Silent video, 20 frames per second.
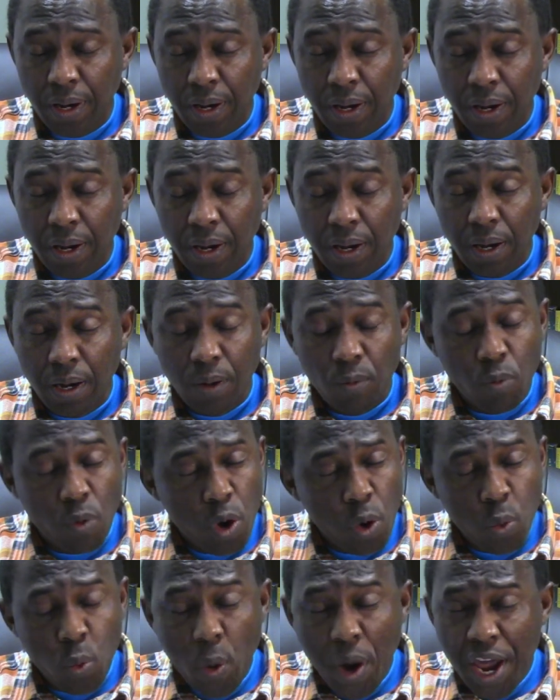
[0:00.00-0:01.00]
One
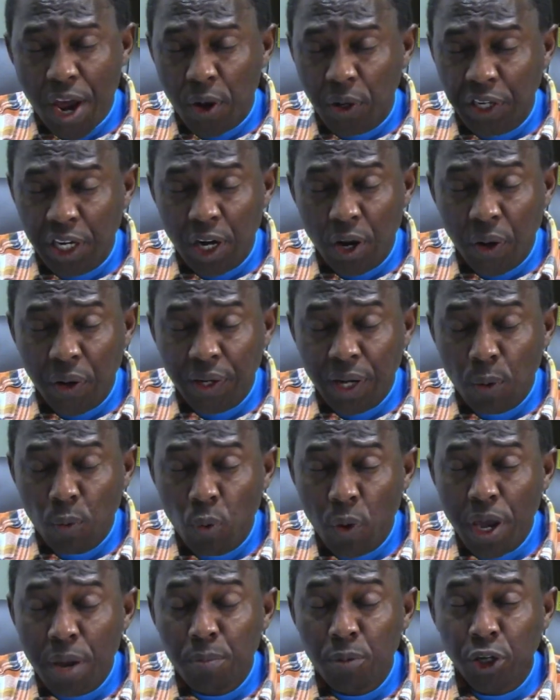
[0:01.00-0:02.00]
way or the other, we
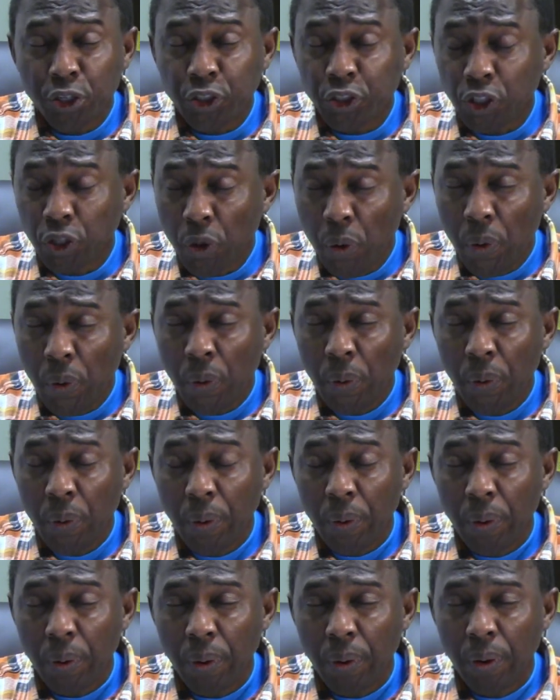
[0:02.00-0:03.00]
must show
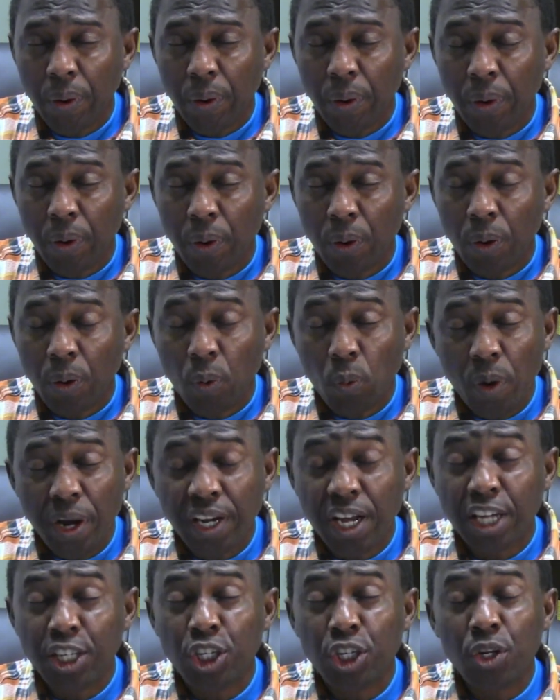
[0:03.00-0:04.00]
whether
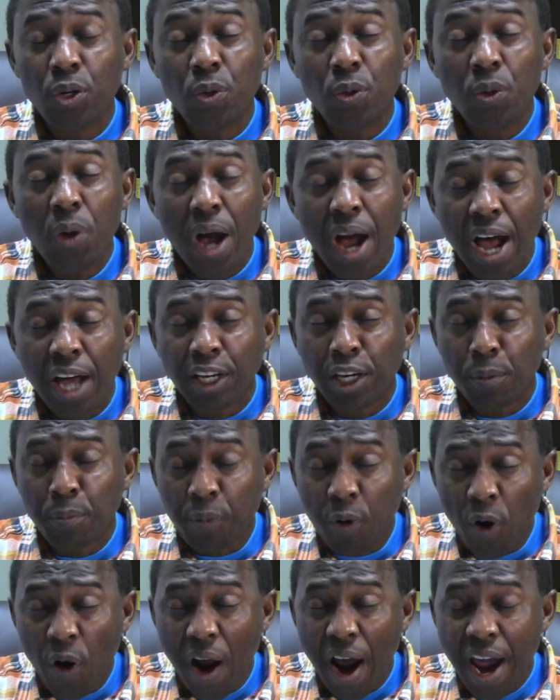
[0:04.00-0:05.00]
you are the
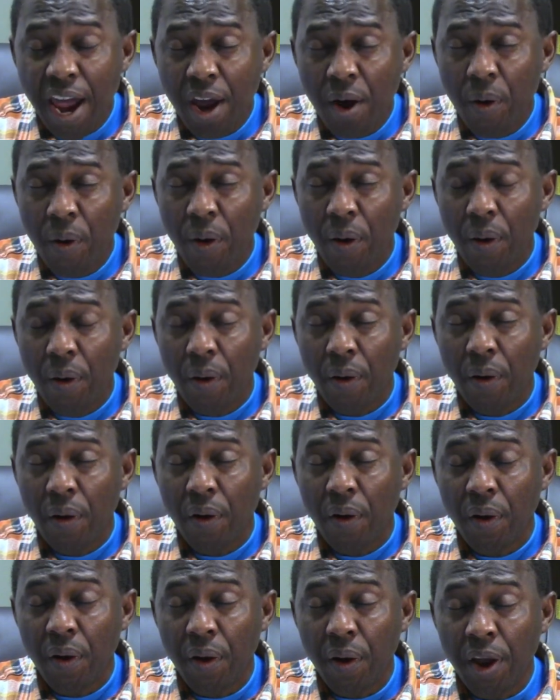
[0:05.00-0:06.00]
prior
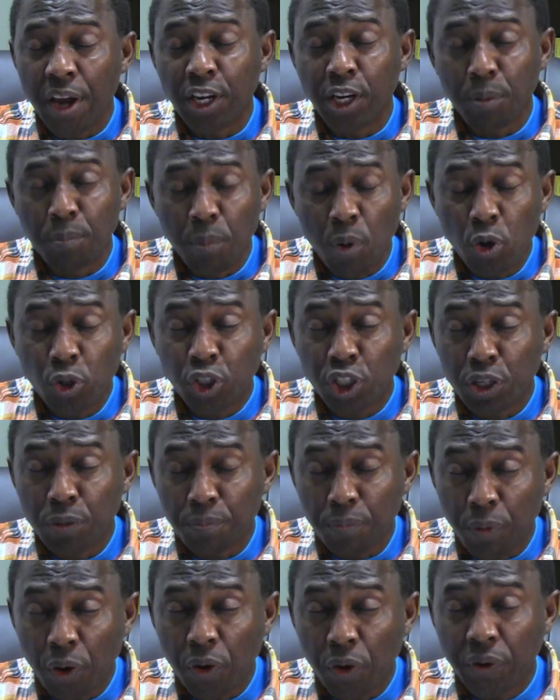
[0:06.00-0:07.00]
and the most
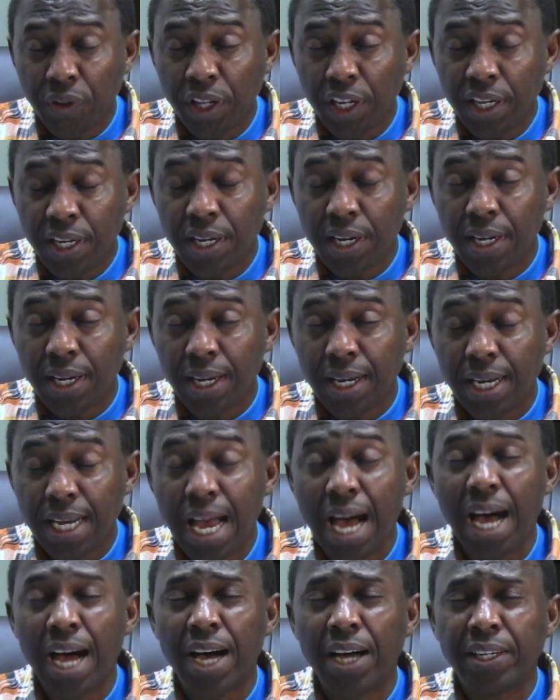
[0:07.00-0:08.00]
important
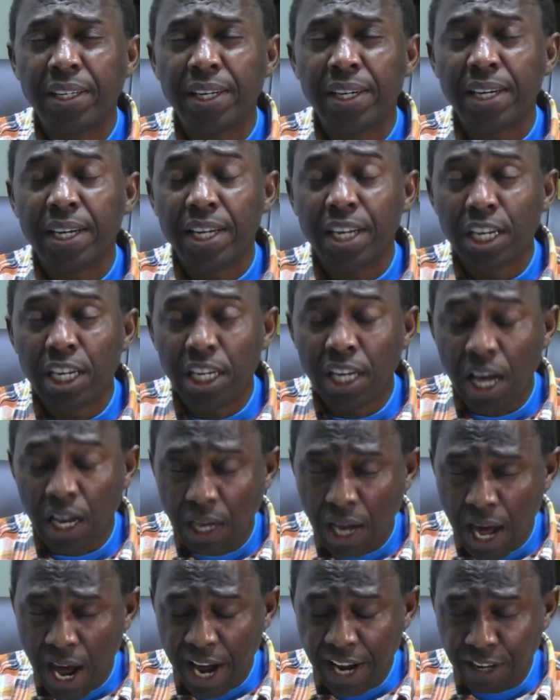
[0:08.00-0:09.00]
God in our
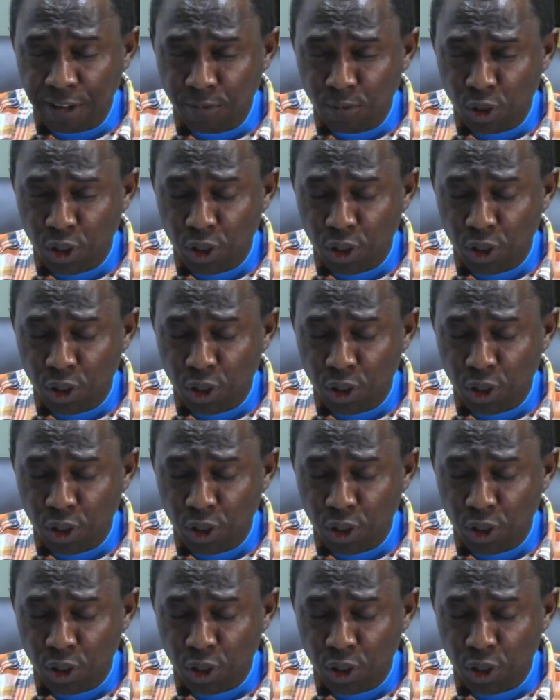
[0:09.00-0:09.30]
lives.